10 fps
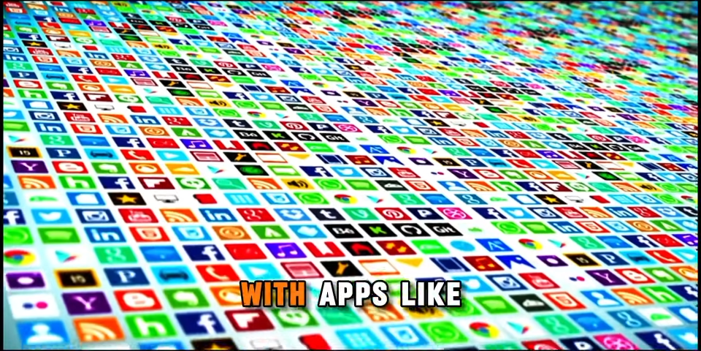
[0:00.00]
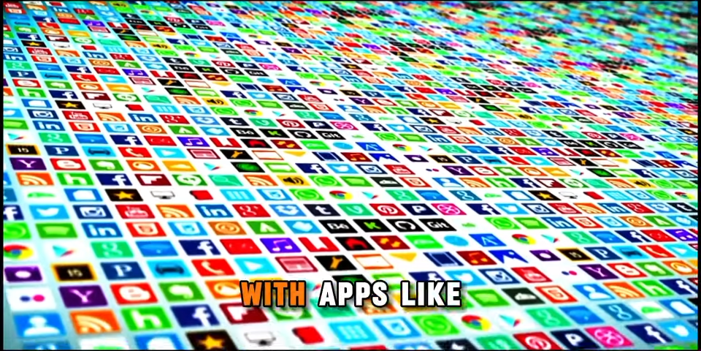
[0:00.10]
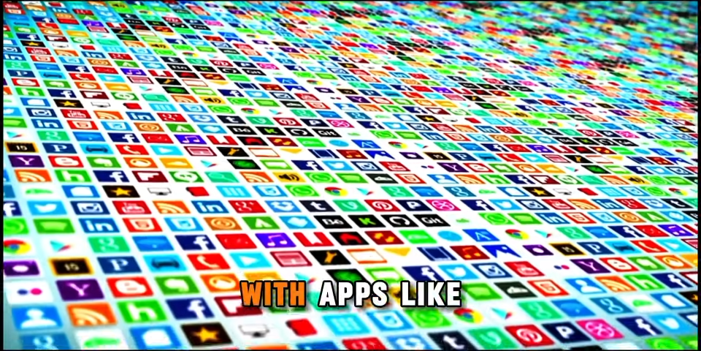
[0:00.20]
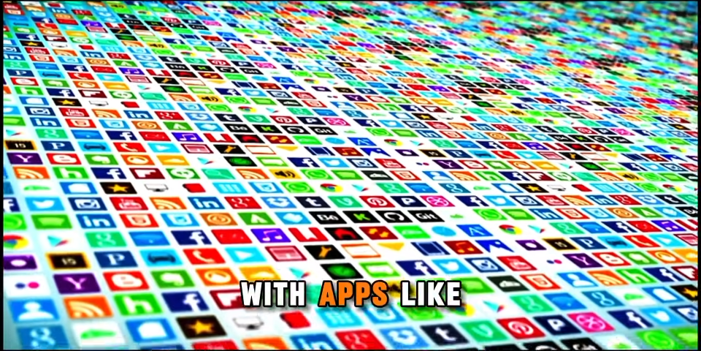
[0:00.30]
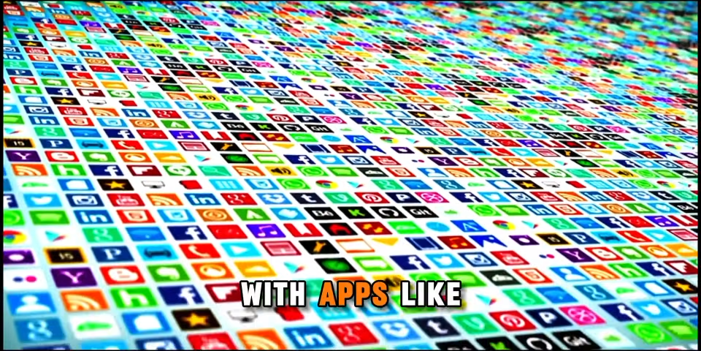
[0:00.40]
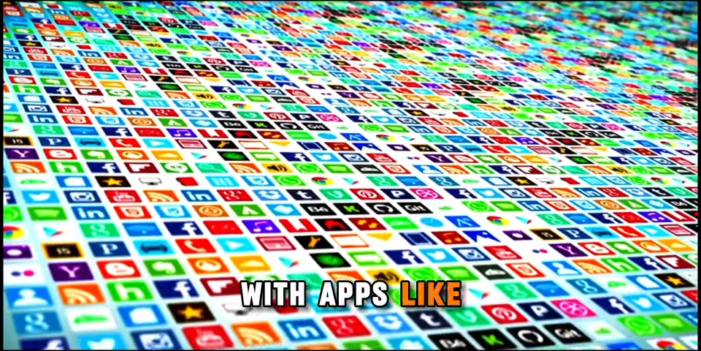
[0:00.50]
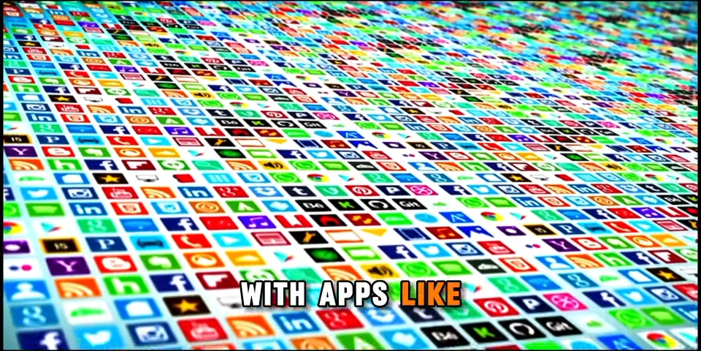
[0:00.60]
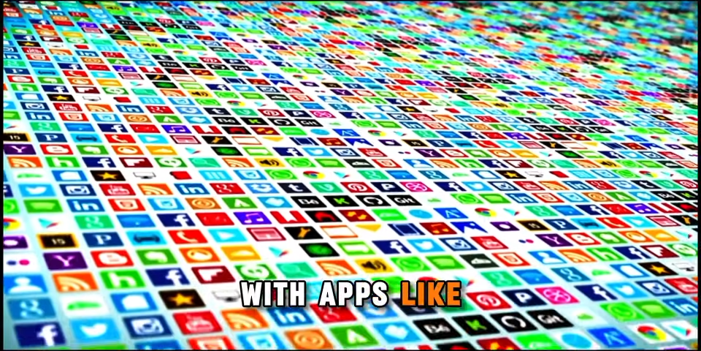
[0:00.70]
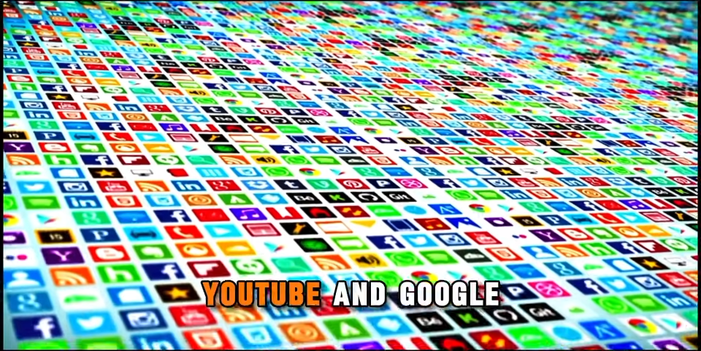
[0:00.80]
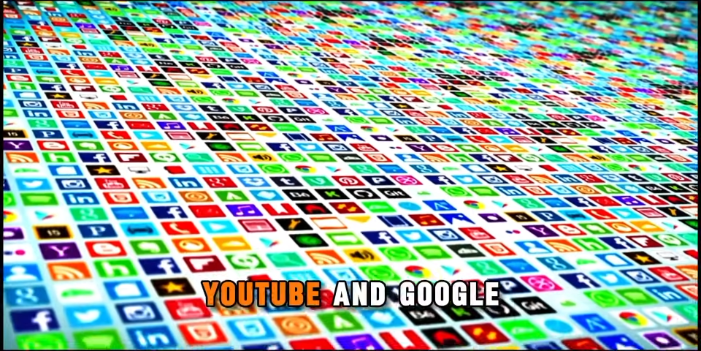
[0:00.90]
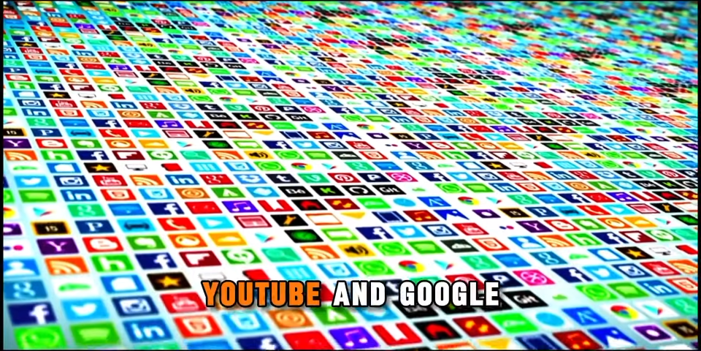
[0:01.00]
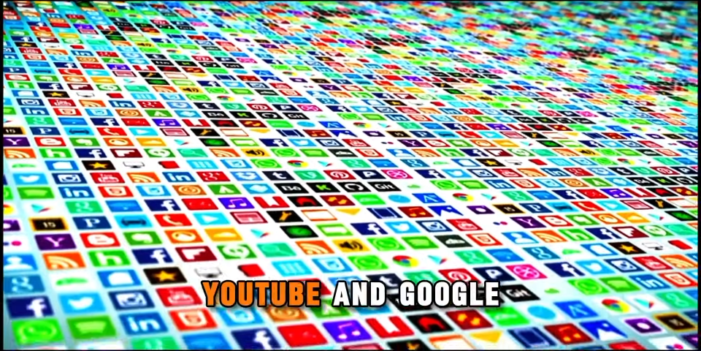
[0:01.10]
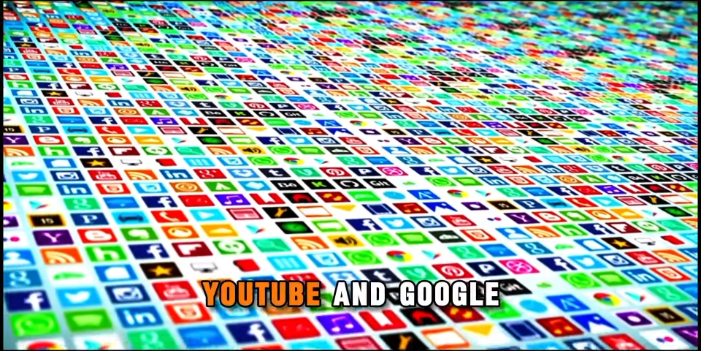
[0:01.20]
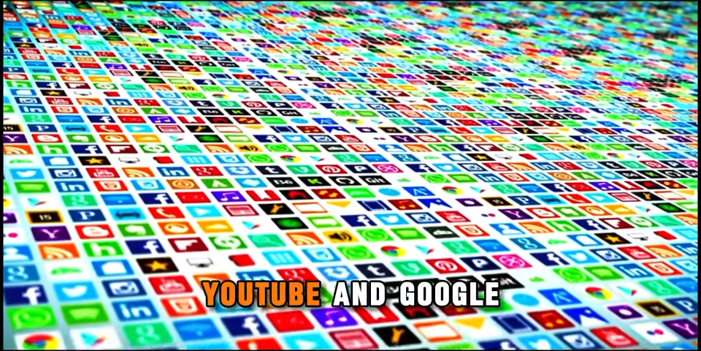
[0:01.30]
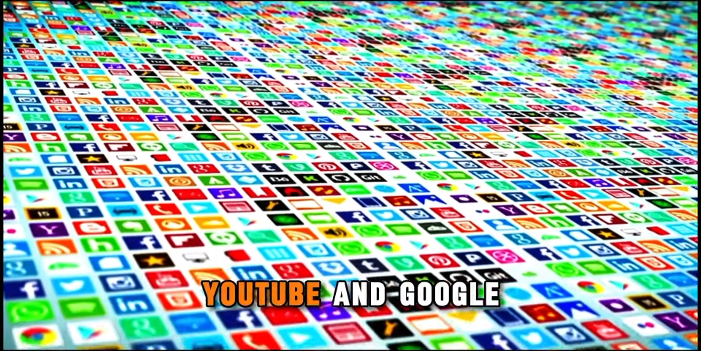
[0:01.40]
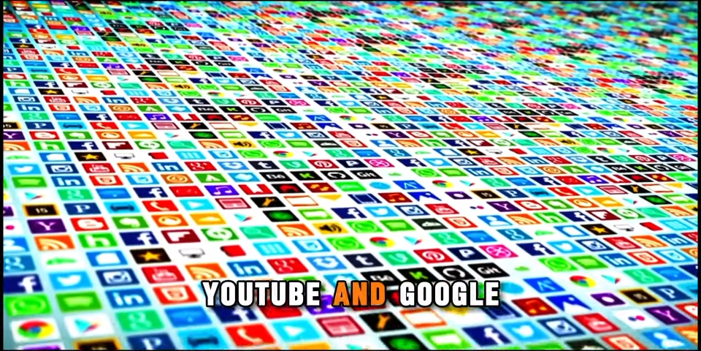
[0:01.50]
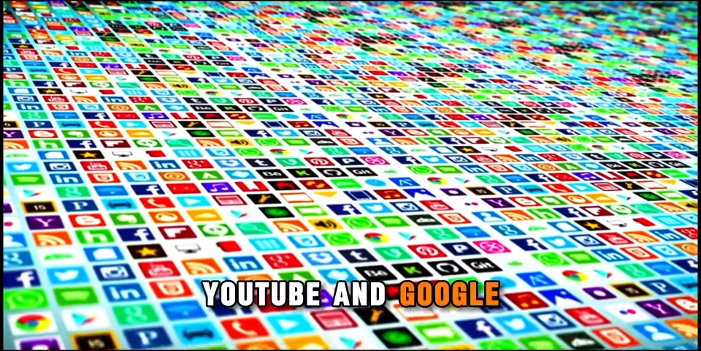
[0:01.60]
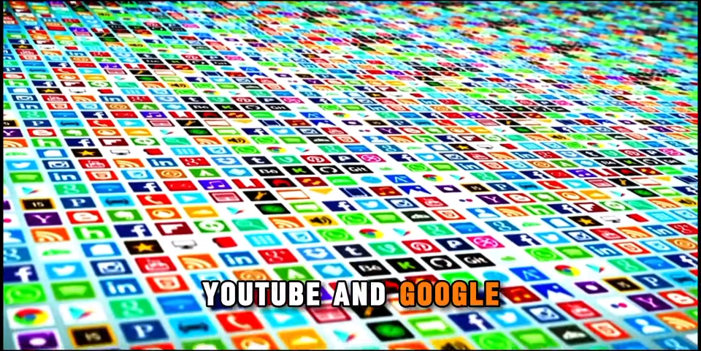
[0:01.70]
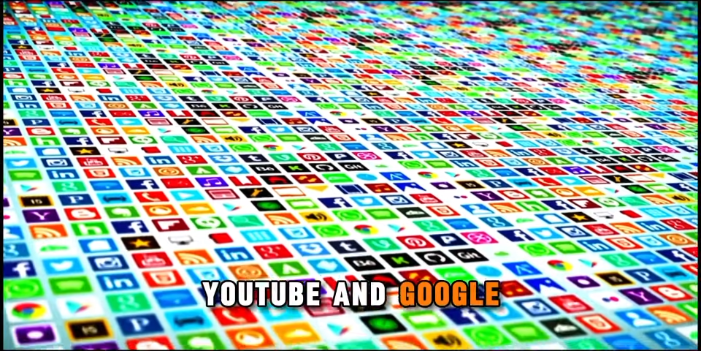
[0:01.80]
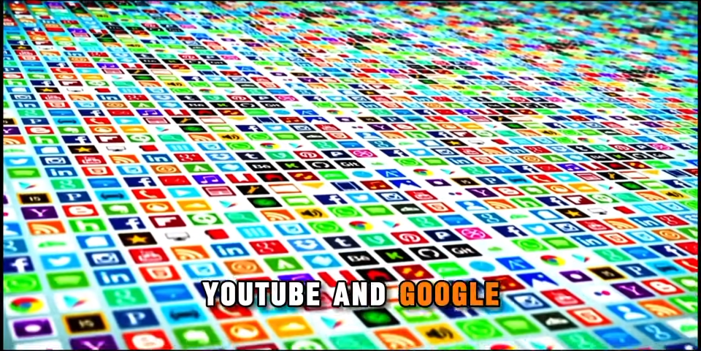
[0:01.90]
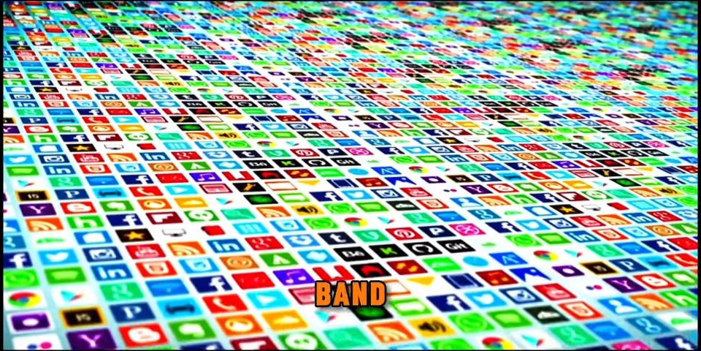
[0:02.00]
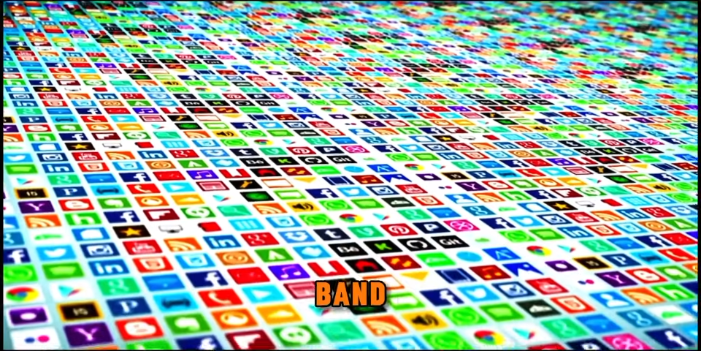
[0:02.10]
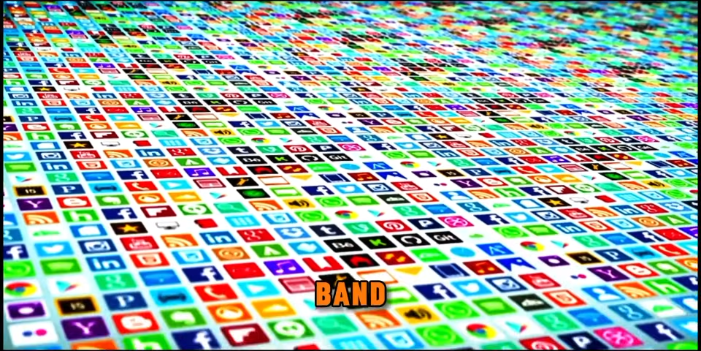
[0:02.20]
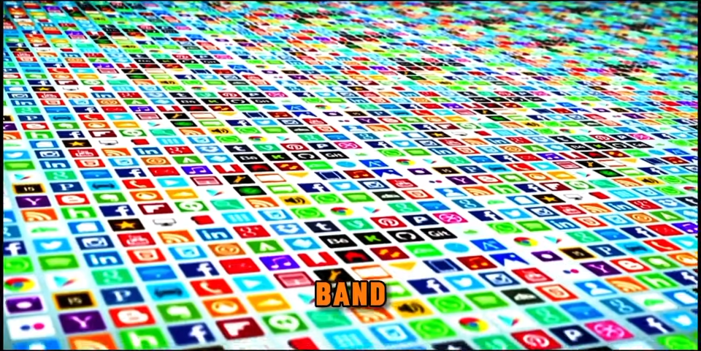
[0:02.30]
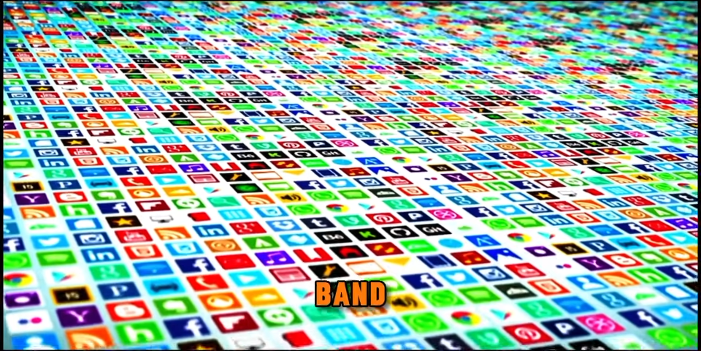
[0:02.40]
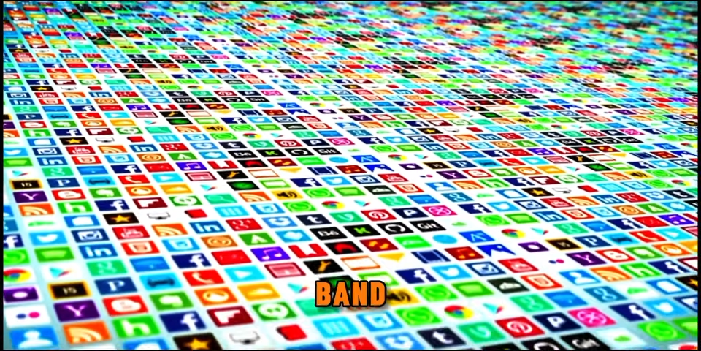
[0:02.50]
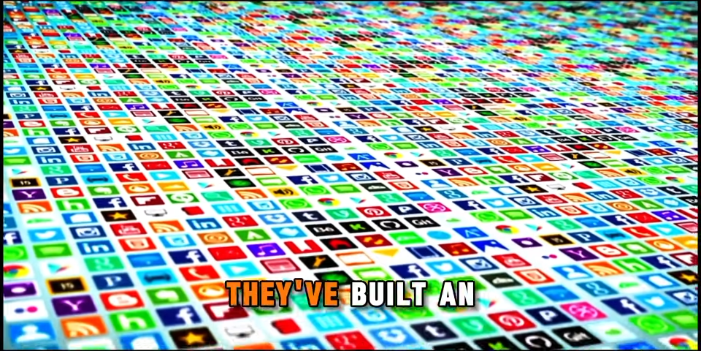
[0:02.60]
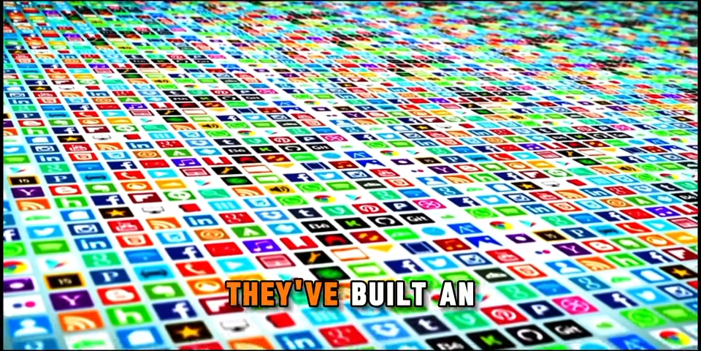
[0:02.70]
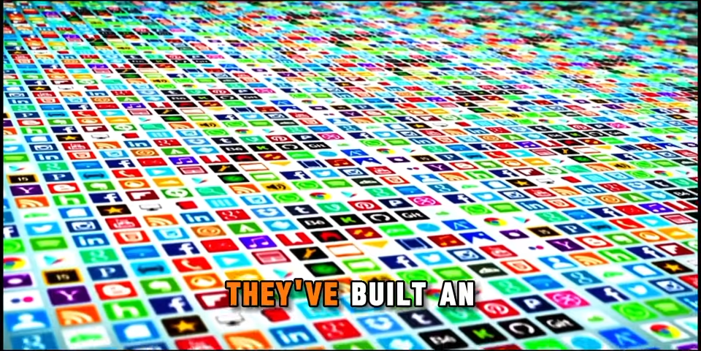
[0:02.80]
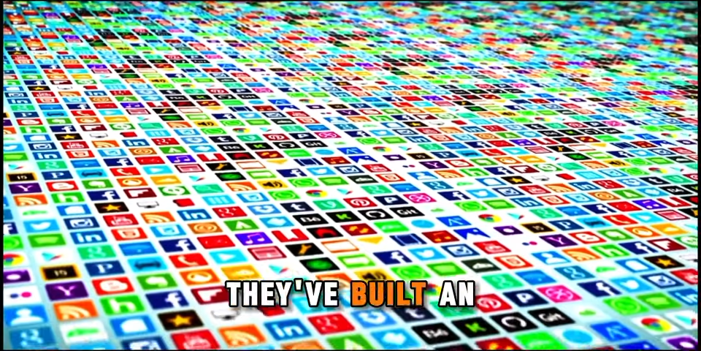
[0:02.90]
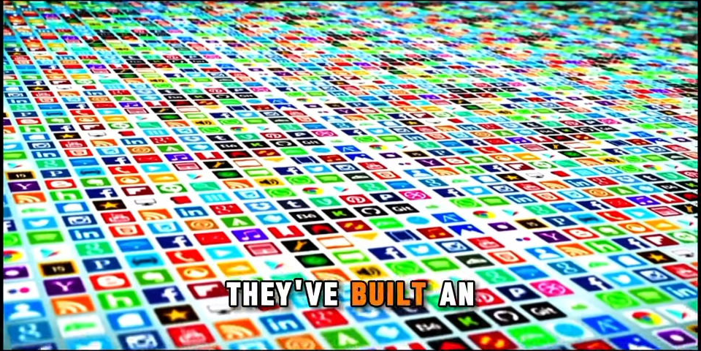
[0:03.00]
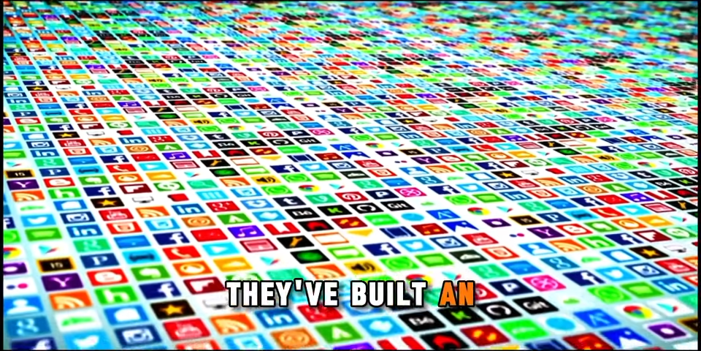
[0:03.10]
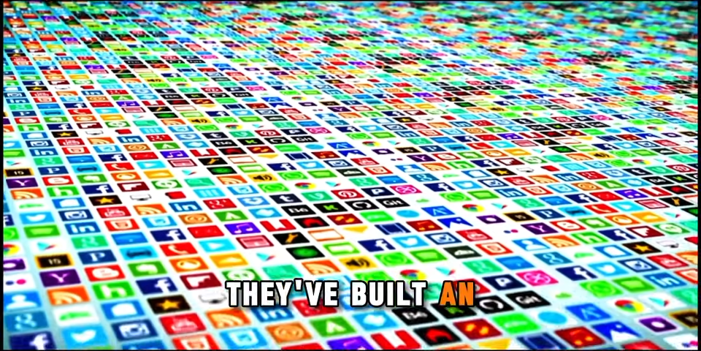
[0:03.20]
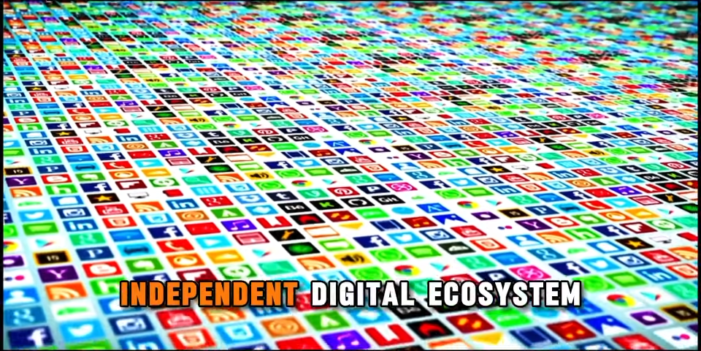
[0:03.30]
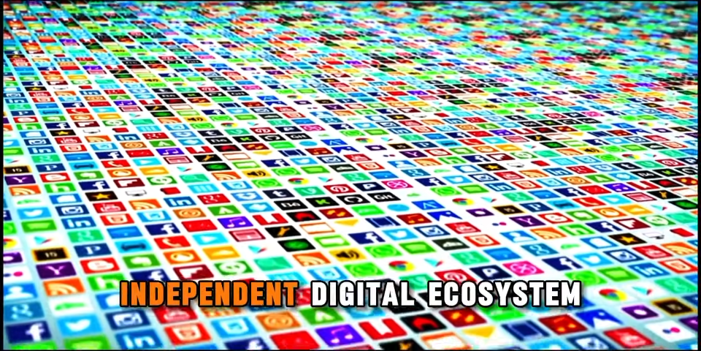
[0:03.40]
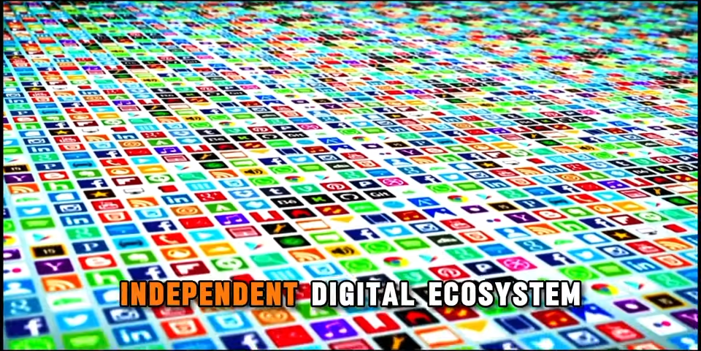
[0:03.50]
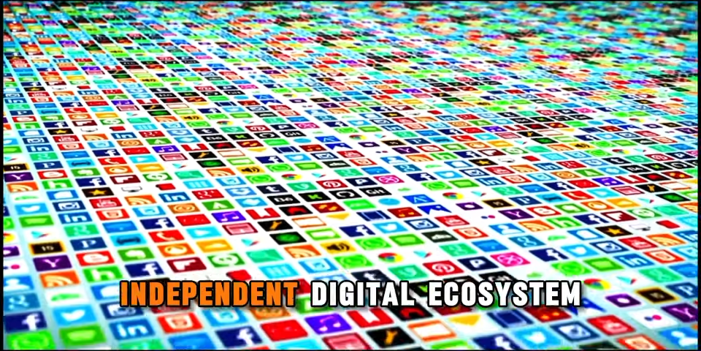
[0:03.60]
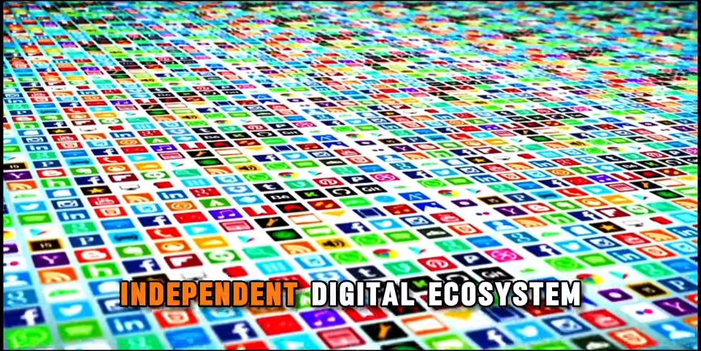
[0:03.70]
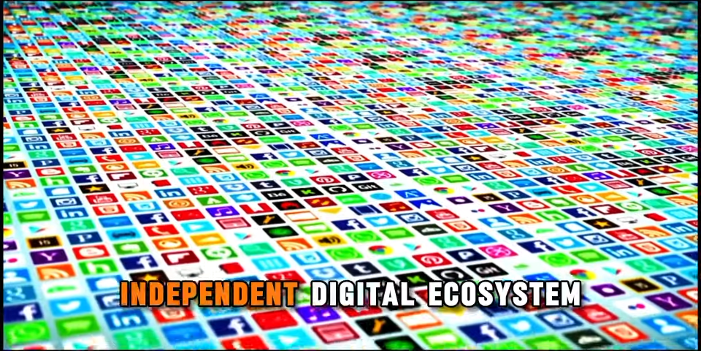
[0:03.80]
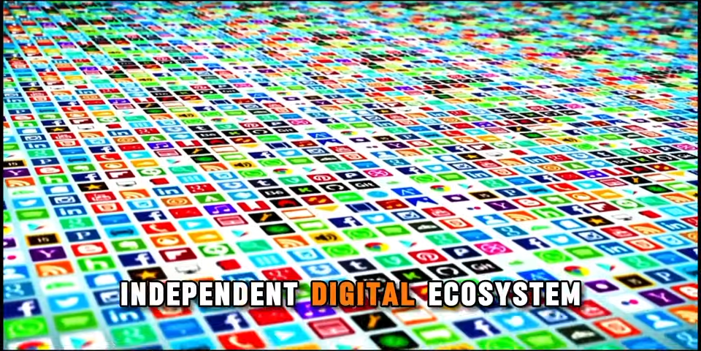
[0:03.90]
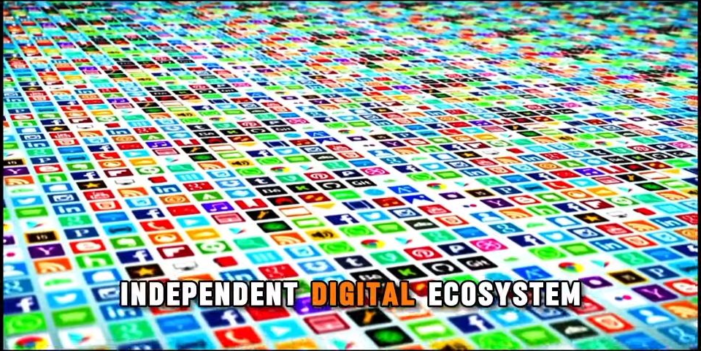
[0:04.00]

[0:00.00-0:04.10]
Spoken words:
(no speaker visible)